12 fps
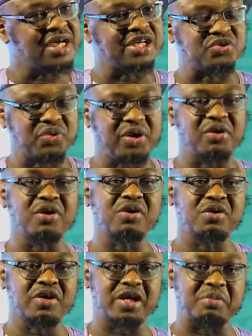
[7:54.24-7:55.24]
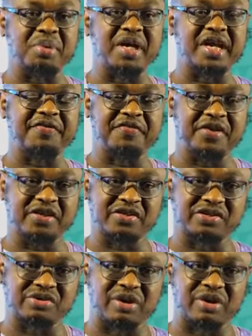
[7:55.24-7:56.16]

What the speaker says: as we all know, the benefits